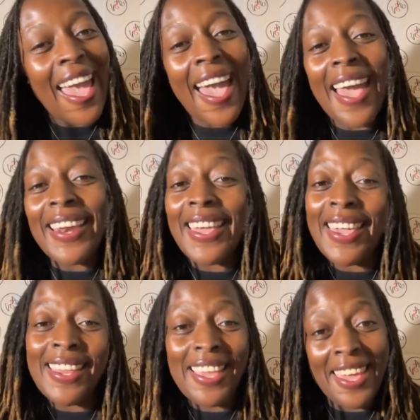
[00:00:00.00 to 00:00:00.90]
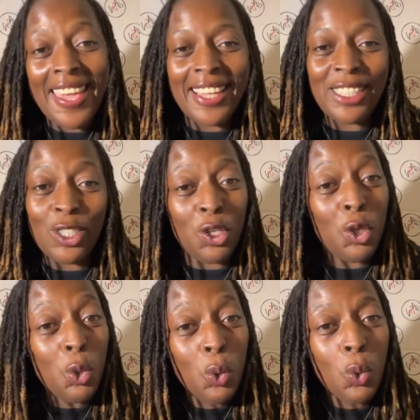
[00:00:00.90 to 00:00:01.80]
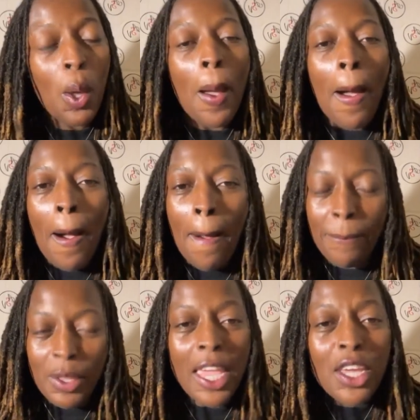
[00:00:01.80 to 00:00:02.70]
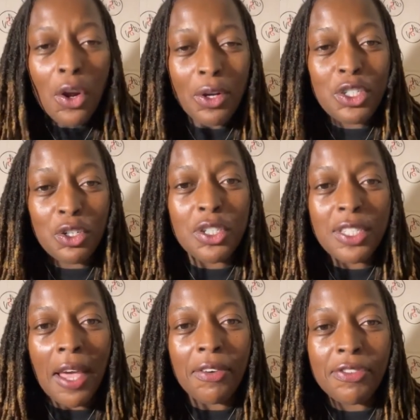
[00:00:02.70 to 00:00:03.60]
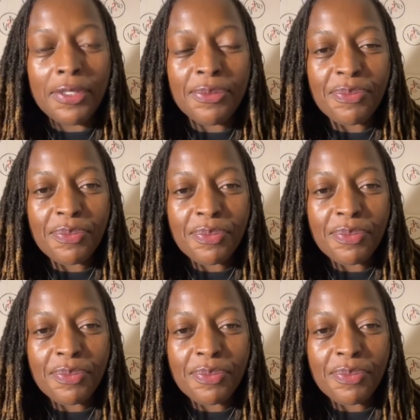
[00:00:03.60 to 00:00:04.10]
and it is you encourage yourself.